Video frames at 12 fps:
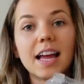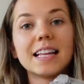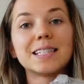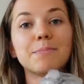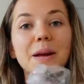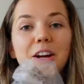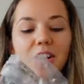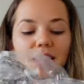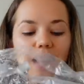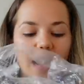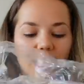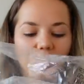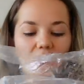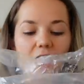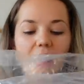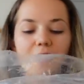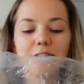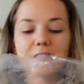It's bigger than I
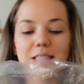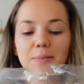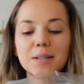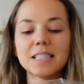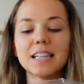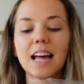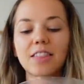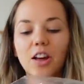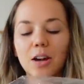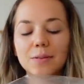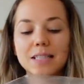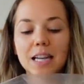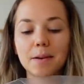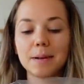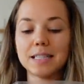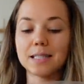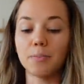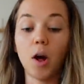thought. For some reason I thought it was going to
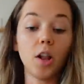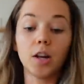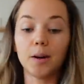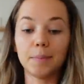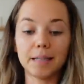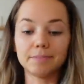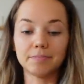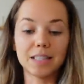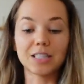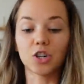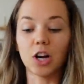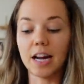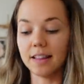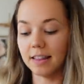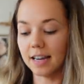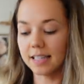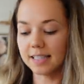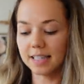be smaller, but it's great
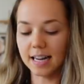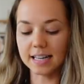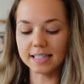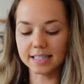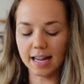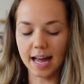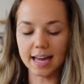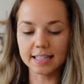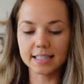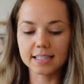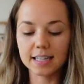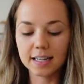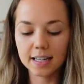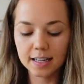that it's a nice size.